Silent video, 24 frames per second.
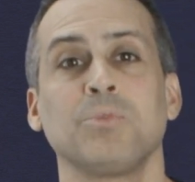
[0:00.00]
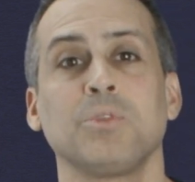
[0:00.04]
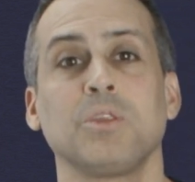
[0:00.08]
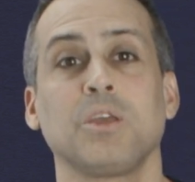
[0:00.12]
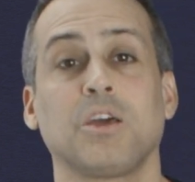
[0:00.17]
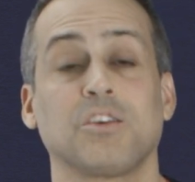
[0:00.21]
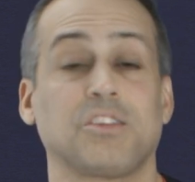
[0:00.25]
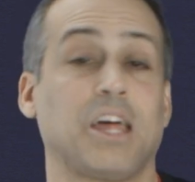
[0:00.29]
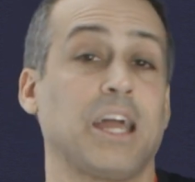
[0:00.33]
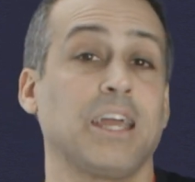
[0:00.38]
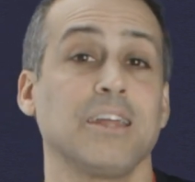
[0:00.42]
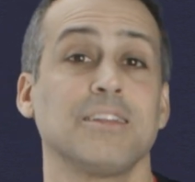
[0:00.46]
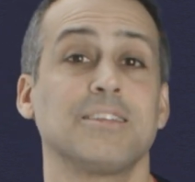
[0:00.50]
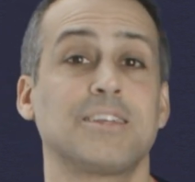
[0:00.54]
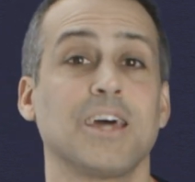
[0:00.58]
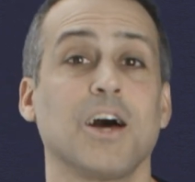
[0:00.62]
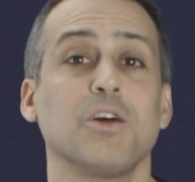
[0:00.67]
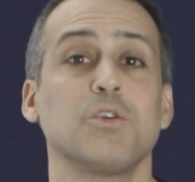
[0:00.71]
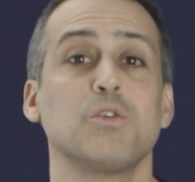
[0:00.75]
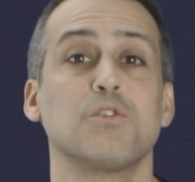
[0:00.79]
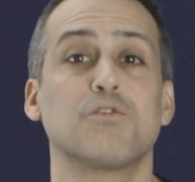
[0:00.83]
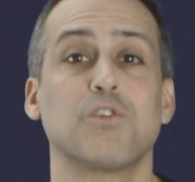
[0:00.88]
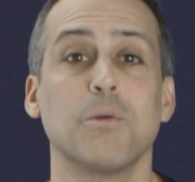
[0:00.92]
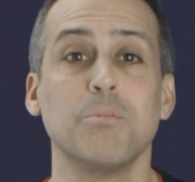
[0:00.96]
Because I can
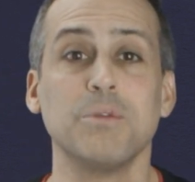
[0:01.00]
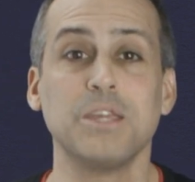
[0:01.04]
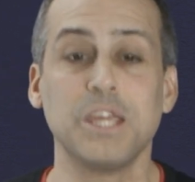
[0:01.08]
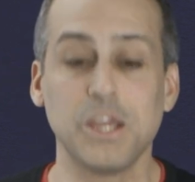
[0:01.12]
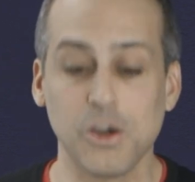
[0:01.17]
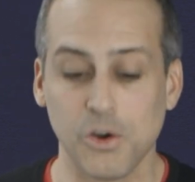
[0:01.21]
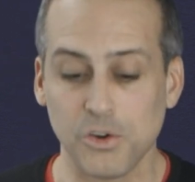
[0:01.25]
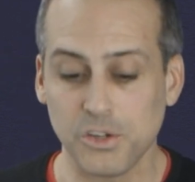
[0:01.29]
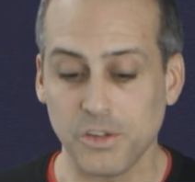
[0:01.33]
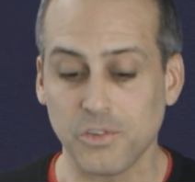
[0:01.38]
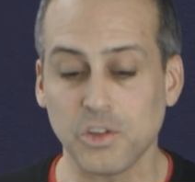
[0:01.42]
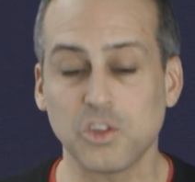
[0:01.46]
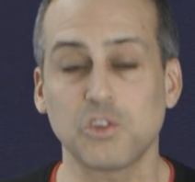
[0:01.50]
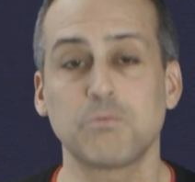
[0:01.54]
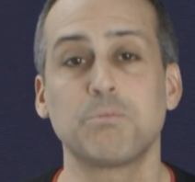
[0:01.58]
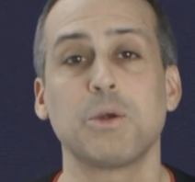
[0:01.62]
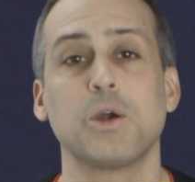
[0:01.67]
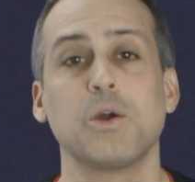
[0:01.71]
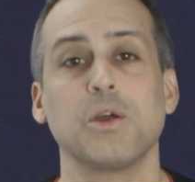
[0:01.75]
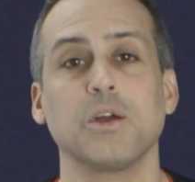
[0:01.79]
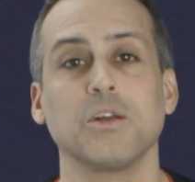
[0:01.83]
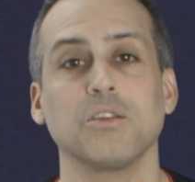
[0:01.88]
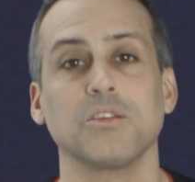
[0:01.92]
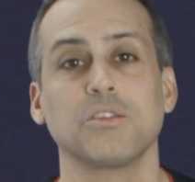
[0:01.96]
tell you from years of
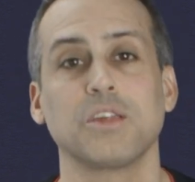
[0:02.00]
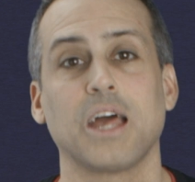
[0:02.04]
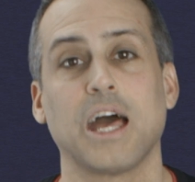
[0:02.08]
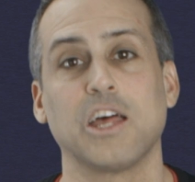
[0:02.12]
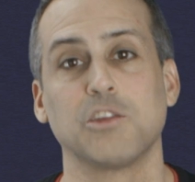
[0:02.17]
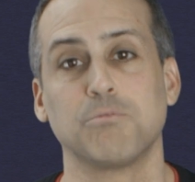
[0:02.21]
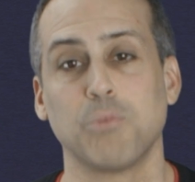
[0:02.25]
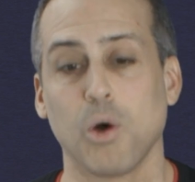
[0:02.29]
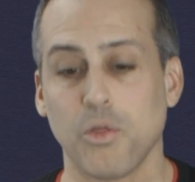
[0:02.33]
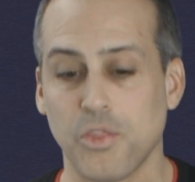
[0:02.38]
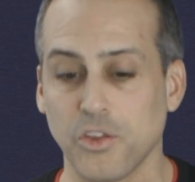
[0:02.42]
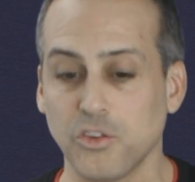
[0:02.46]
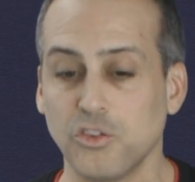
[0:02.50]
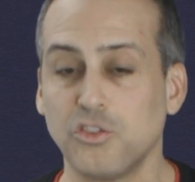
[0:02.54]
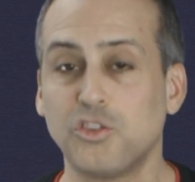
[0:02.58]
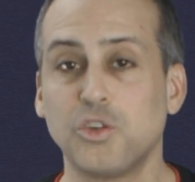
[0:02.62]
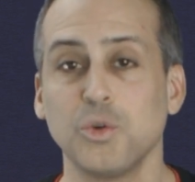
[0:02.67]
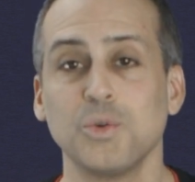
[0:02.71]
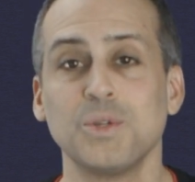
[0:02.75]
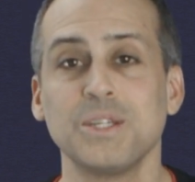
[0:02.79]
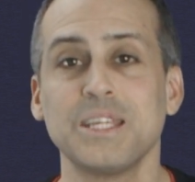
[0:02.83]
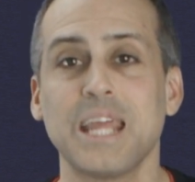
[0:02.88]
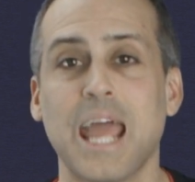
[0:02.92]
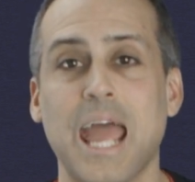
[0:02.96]
experience as both a
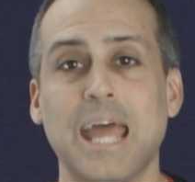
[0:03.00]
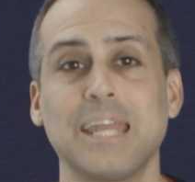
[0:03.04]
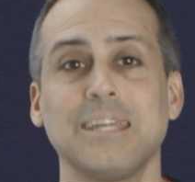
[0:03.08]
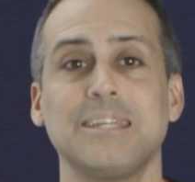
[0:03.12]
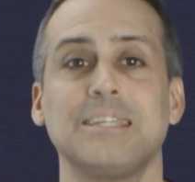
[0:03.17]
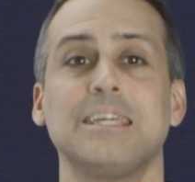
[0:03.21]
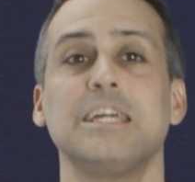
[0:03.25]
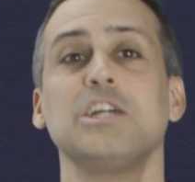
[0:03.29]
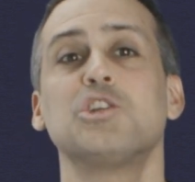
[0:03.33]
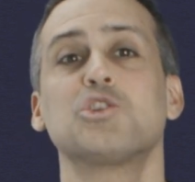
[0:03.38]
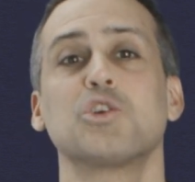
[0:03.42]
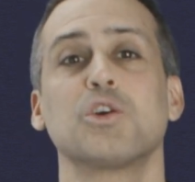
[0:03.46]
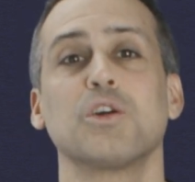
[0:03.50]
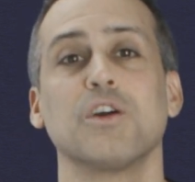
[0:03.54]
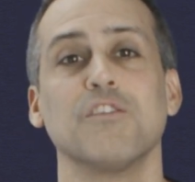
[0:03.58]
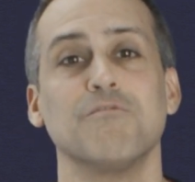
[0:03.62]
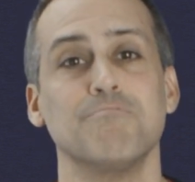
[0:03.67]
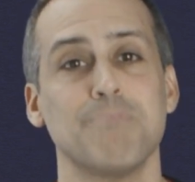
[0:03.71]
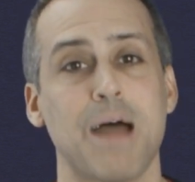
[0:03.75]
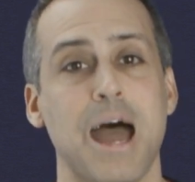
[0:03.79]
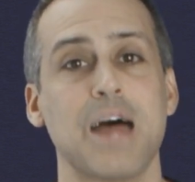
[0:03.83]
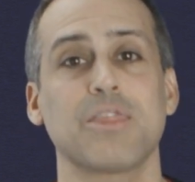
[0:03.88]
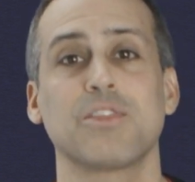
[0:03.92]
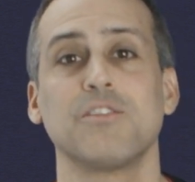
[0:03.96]
student and teacher of
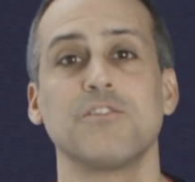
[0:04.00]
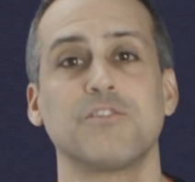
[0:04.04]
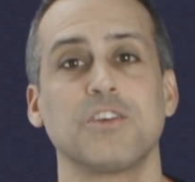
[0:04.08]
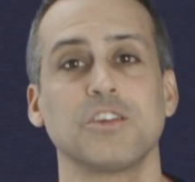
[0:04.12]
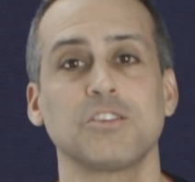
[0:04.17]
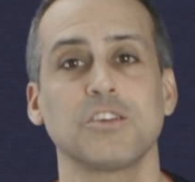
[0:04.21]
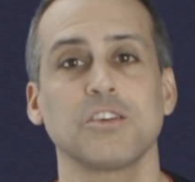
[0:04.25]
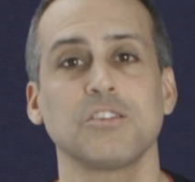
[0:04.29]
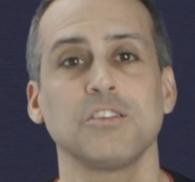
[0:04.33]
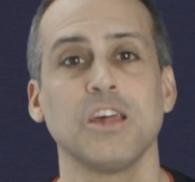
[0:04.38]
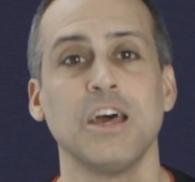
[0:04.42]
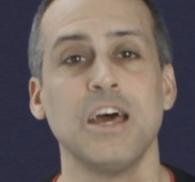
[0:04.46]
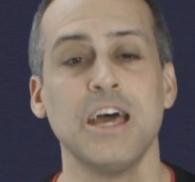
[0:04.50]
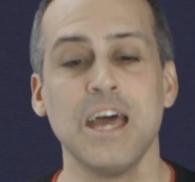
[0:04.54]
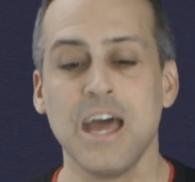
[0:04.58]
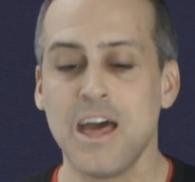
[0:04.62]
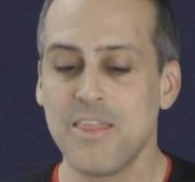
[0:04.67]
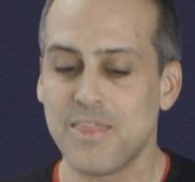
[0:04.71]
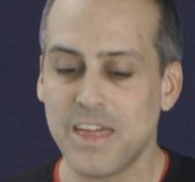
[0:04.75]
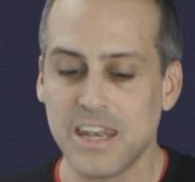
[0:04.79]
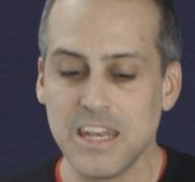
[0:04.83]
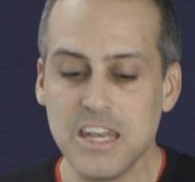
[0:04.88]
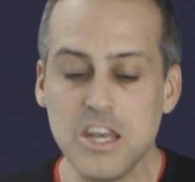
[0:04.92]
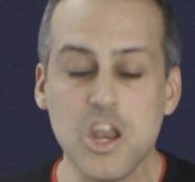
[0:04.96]
math and physics
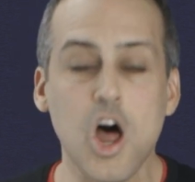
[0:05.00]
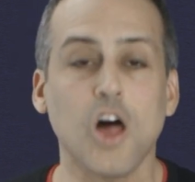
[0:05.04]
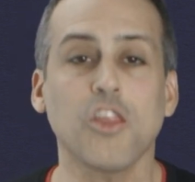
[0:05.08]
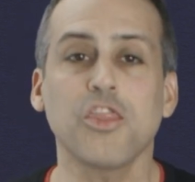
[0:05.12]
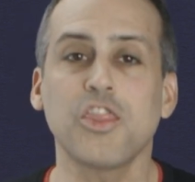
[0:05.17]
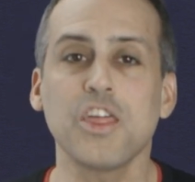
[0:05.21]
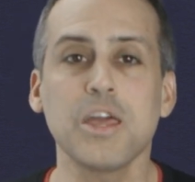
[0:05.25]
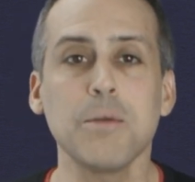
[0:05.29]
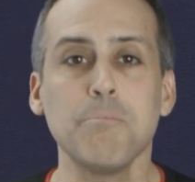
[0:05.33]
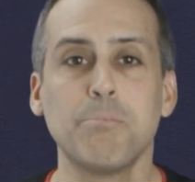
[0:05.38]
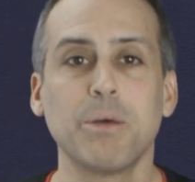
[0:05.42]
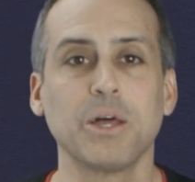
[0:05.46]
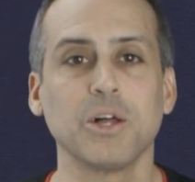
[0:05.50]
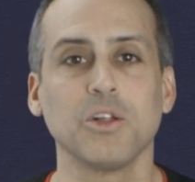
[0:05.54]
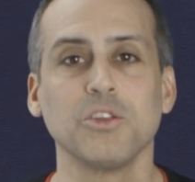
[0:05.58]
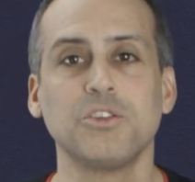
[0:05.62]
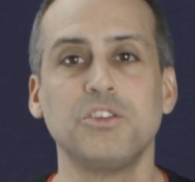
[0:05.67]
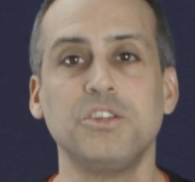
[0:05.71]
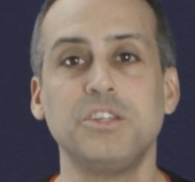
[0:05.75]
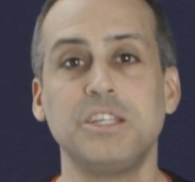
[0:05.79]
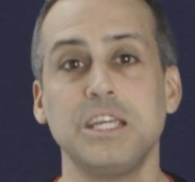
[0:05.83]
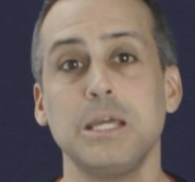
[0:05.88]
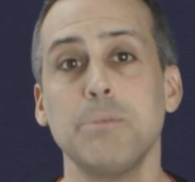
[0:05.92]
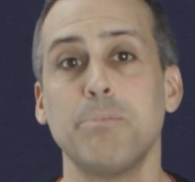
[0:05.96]
that nothing
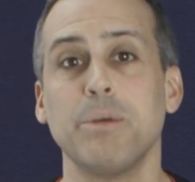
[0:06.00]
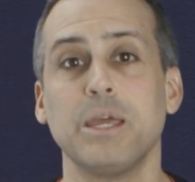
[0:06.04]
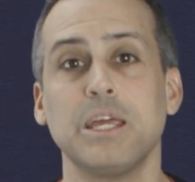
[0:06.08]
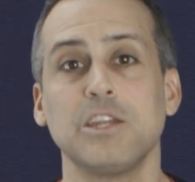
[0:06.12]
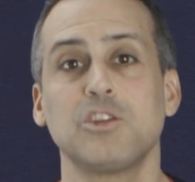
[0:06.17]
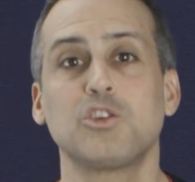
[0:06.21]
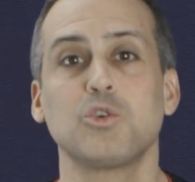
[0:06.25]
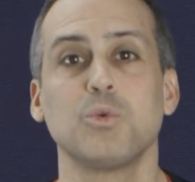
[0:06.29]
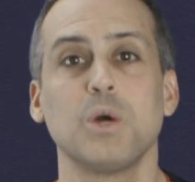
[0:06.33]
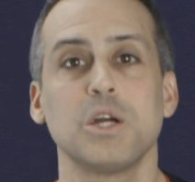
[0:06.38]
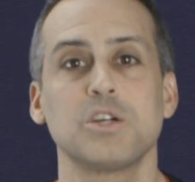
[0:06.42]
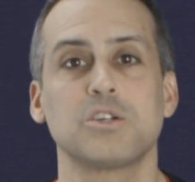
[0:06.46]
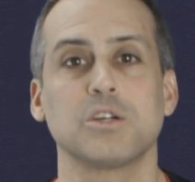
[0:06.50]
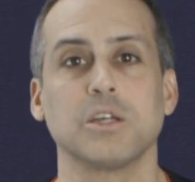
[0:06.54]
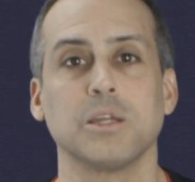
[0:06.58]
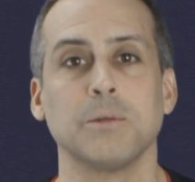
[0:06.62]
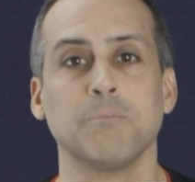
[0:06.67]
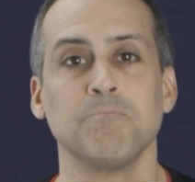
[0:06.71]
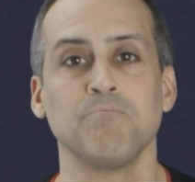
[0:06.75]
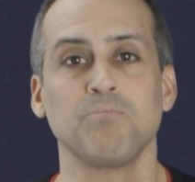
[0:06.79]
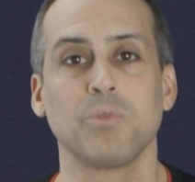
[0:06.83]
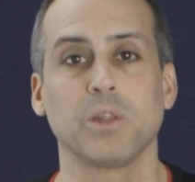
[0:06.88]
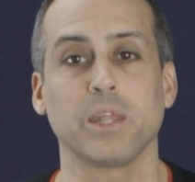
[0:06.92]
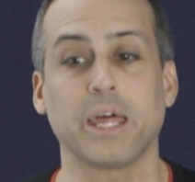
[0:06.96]
builds deep
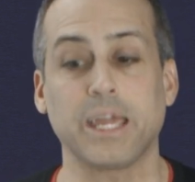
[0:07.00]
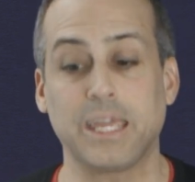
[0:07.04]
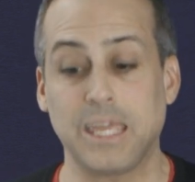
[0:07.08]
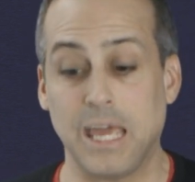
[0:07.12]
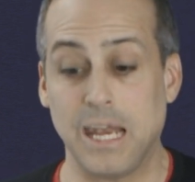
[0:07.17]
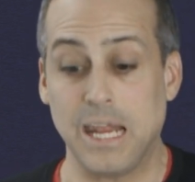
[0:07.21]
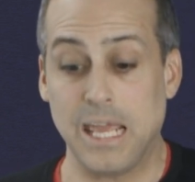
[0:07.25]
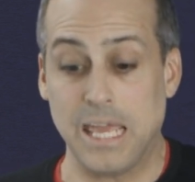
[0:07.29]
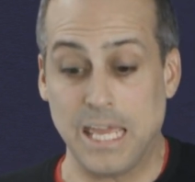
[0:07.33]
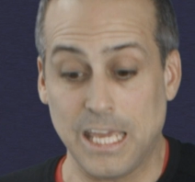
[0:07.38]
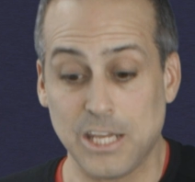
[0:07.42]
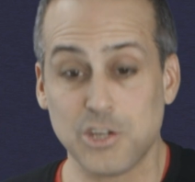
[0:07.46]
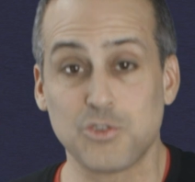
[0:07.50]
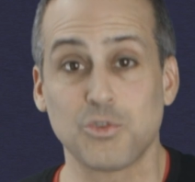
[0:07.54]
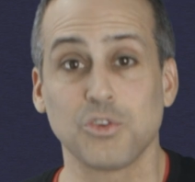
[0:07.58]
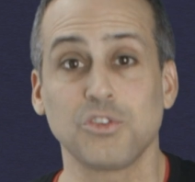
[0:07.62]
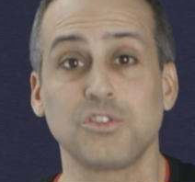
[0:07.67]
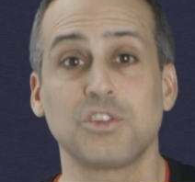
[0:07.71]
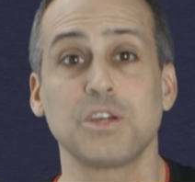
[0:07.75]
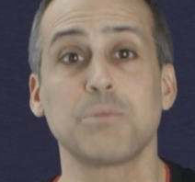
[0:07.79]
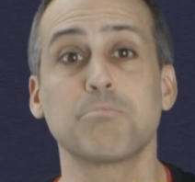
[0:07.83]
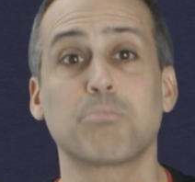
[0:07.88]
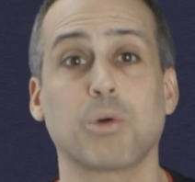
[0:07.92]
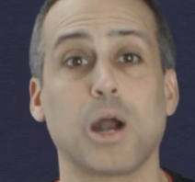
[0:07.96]
intuition like getting
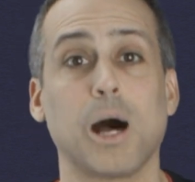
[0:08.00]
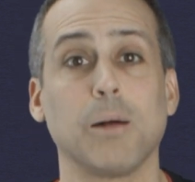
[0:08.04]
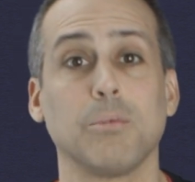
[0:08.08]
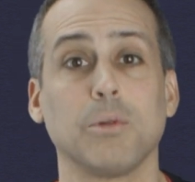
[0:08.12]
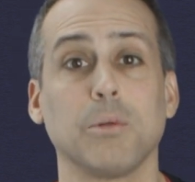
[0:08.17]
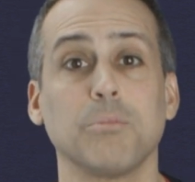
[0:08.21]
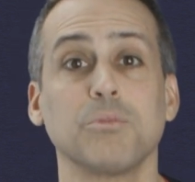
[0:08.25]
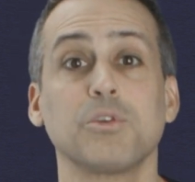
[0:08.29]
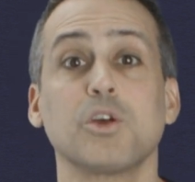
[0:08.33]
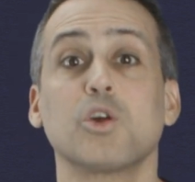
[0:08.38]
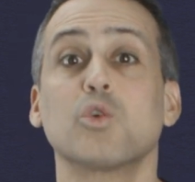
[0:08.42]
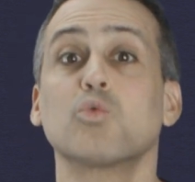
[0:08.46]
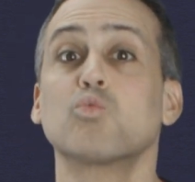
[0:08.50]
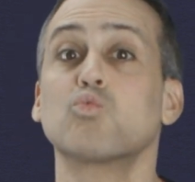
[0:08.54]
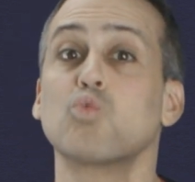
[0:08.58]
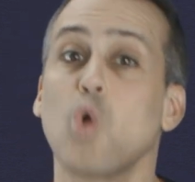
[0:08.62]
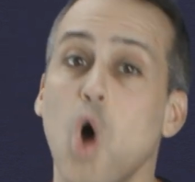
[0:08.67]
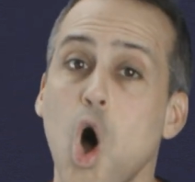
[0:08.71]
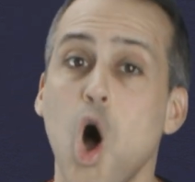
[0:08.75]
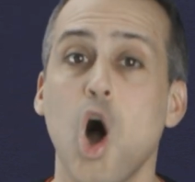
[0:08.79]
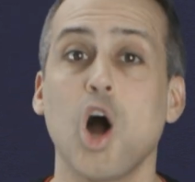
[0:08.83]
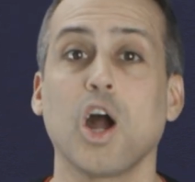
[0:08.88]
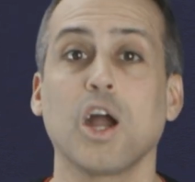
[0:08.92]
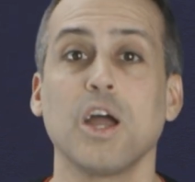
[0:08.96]
interesting problems
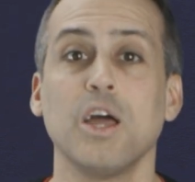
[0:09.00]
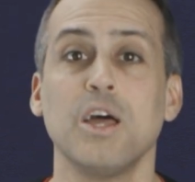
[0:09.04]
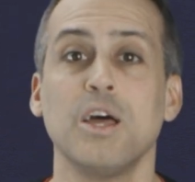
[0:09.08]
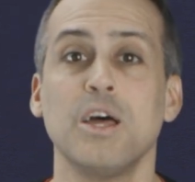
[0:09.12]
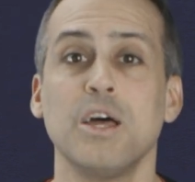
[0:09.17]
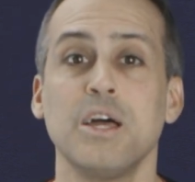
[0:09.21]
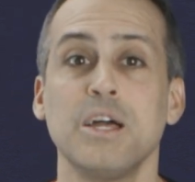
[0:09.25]
wrong,